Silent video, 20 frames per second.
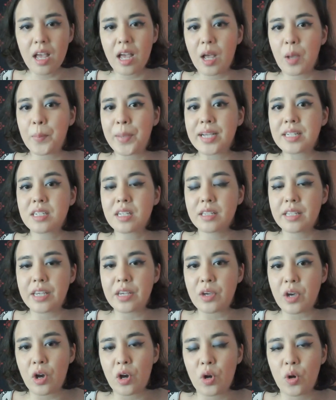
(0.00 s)
Amanda Lee
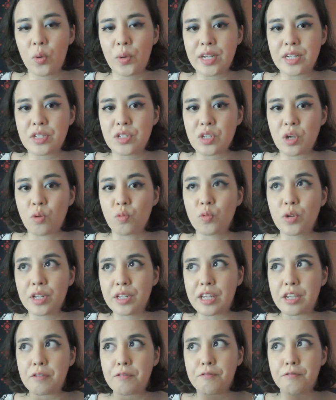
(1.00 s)
Koe is a
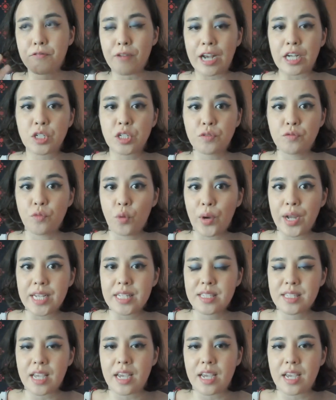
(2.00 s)
really fresh voice,